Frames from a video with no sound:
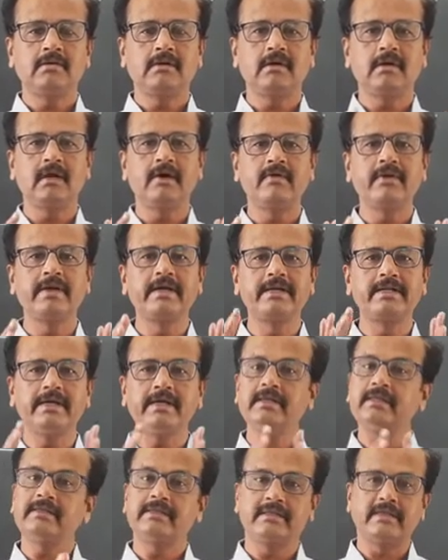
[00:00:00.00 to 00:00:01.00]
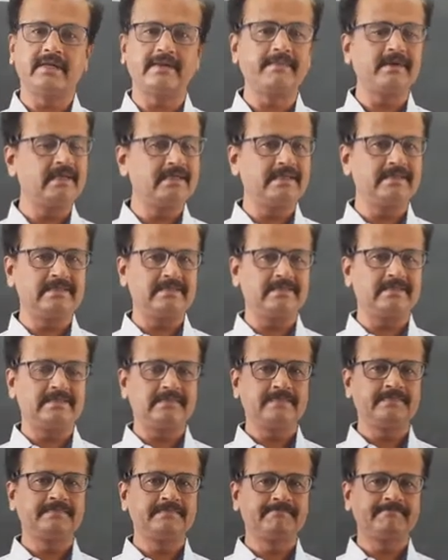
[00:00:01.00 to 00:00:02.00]
governing the thermal energy,
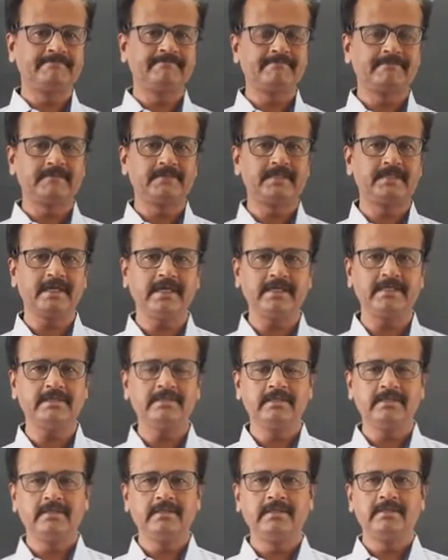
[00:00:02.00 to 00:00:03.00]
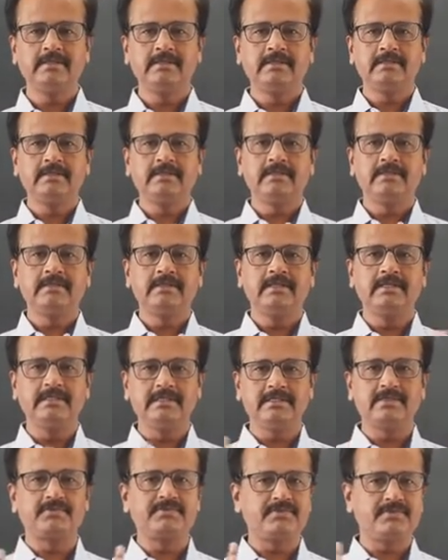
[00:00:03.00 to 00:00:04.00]
right? In
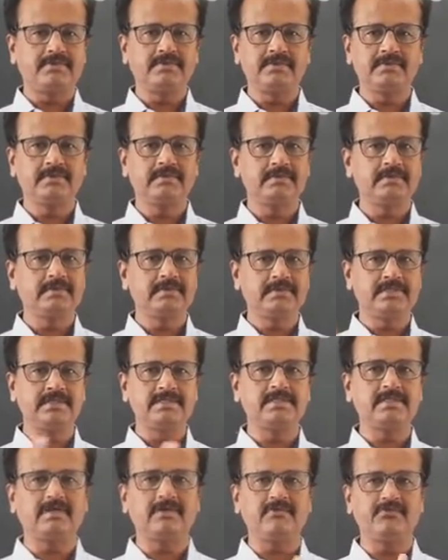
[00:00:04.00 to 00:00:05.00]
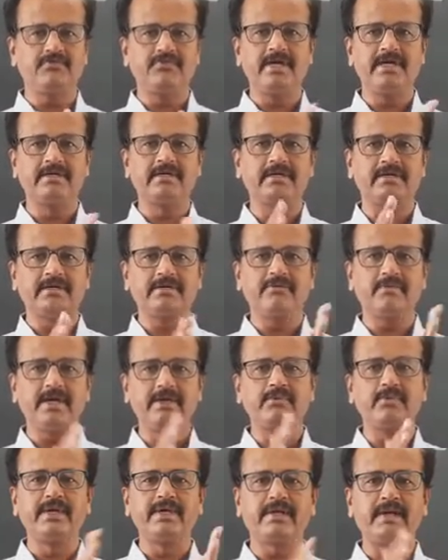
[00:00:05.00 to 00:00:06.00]
this season of winter,
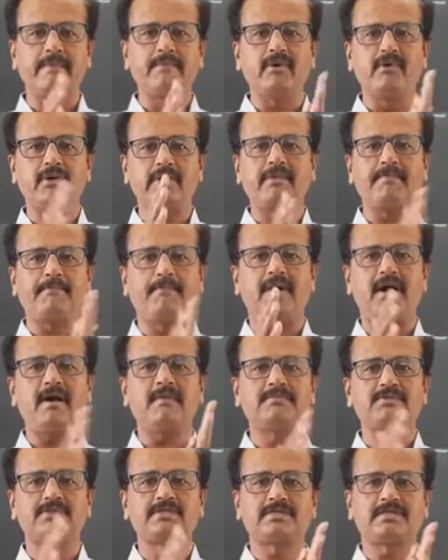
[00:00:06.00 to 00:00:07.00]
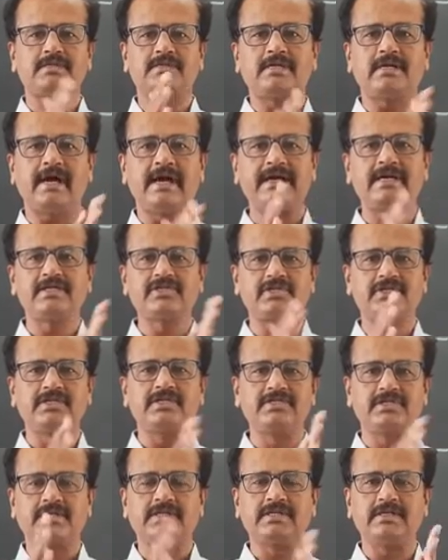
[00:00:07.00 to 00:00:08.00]
when we rub our palms against
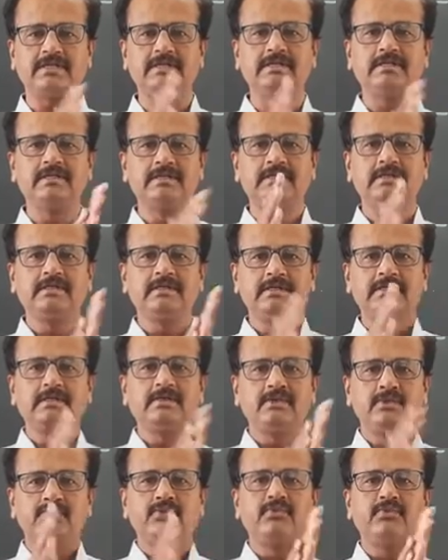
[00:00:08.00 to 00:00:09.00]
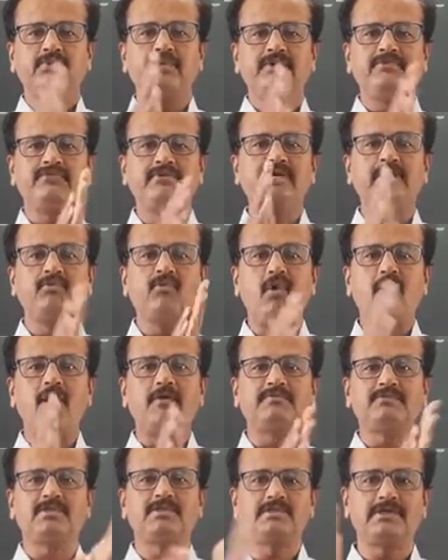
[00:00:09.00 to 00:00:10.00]
each other, we feel
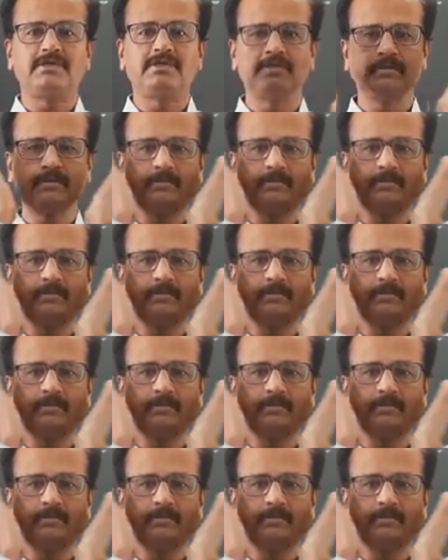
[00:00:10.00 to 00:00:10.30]
warmth,